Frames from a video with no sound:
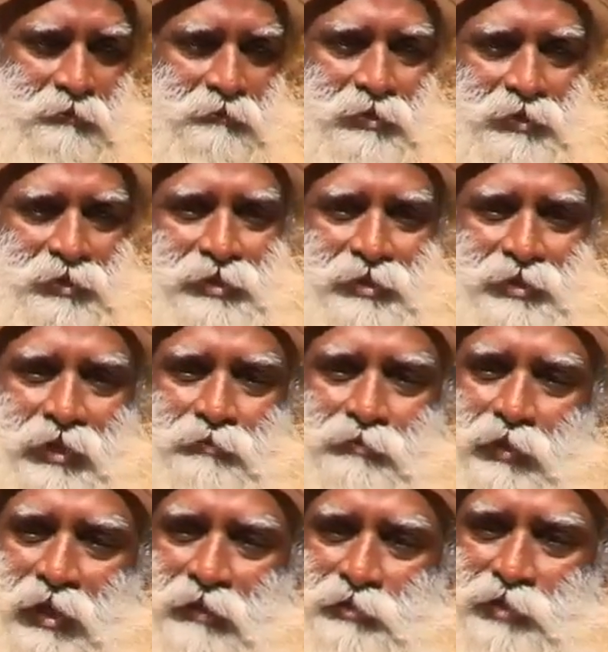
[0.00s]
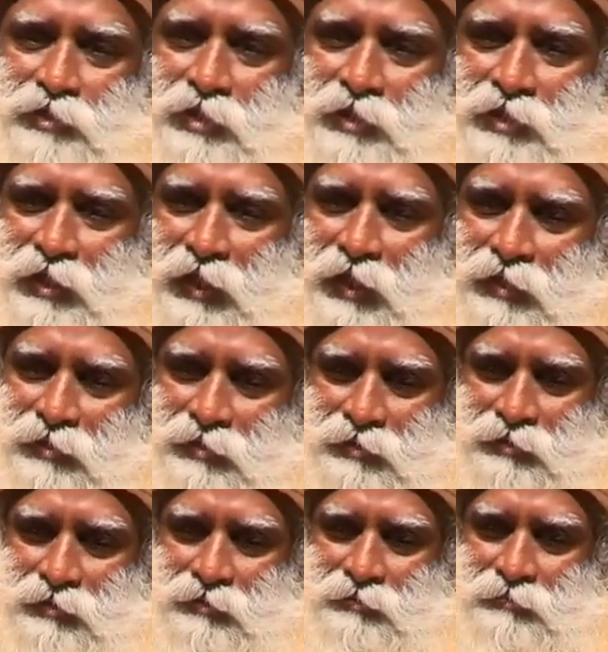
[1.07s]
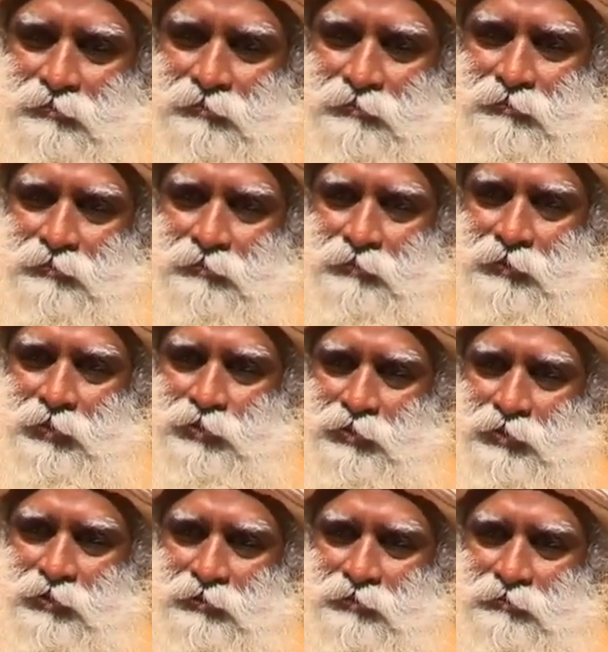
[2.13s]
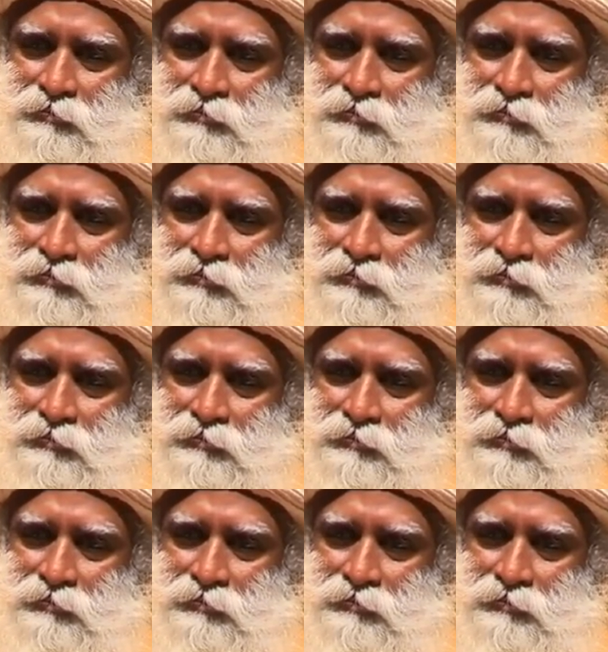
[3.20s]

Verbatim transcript: we just have to have a steady hand, isn't it?